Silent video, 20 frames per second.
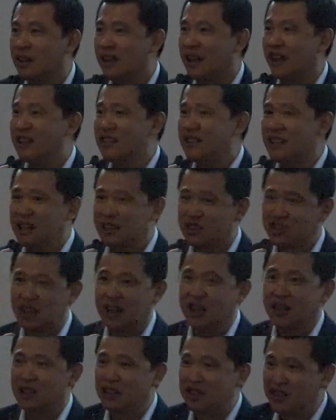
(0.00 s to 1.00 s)
And the other
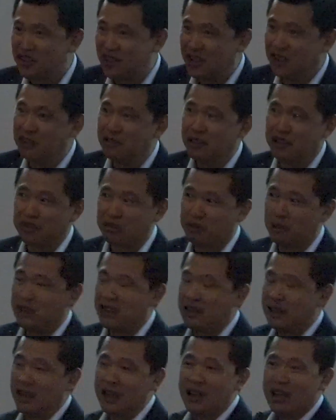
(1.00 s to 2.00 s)
side can see you in
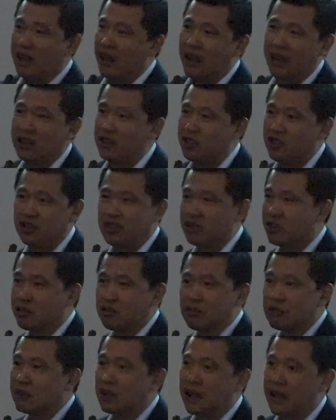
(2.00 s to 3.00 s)
3D. And it's just
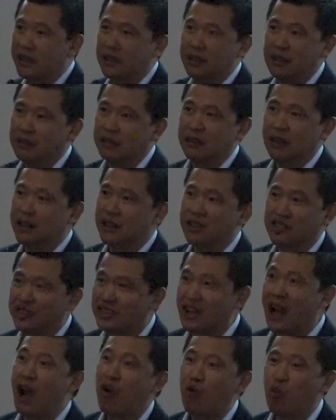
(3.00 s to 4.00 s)
true like a
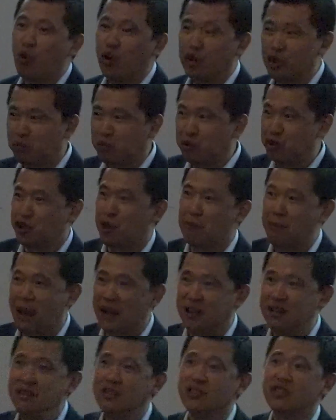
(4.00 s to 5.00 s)
Star Wars. You push a
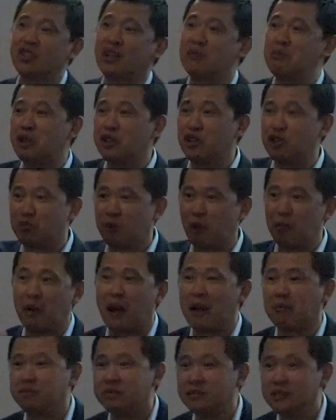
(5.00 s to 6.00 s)
button, somebody just pop
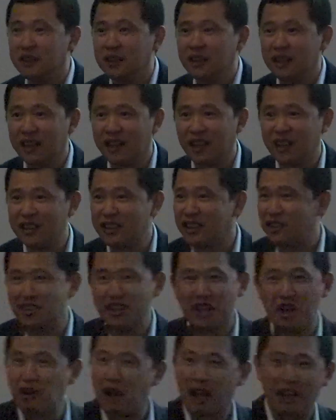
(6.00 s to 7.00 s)
up. And there's
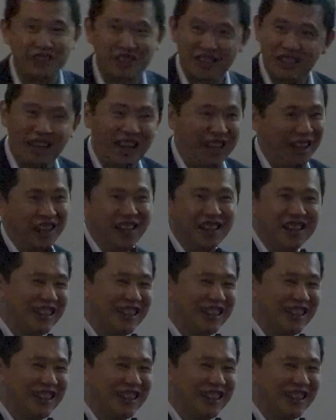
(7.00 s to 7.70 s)
no idea.